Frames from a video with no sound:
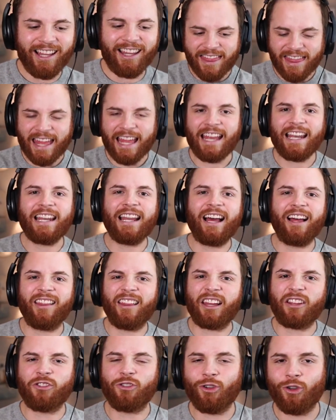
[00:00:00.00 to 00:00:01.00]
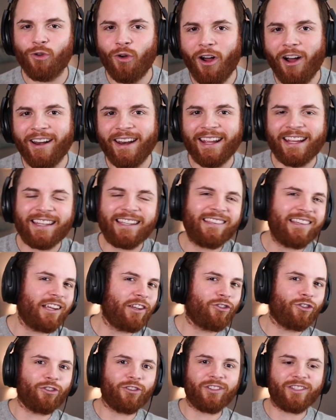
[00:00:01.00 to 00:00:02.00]
thin electronic
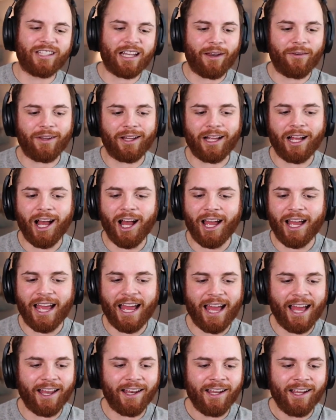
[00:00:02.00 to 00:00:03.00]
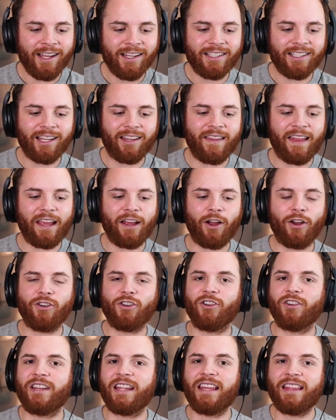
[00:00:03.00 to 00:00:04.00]
digital sounding hi-hat to layer
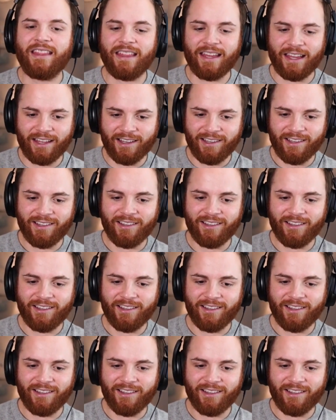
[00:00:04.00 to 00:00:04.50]
underneath it.